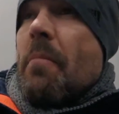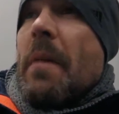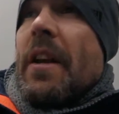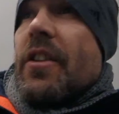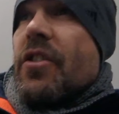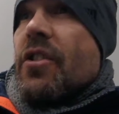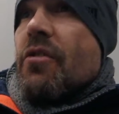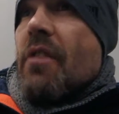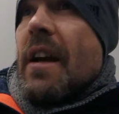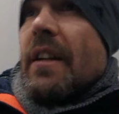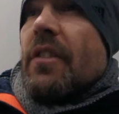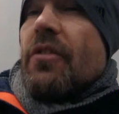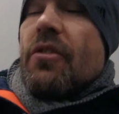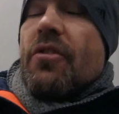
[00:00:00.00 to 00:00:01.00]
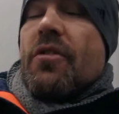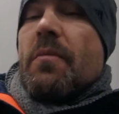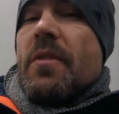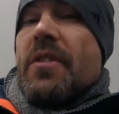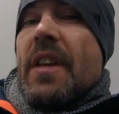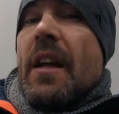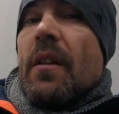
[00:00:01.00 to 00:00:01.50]
a managing director such as
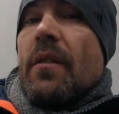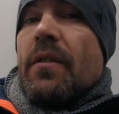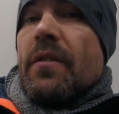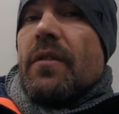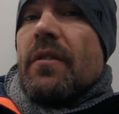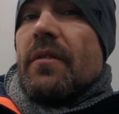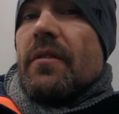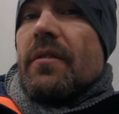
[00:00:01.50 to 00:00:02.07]
myself,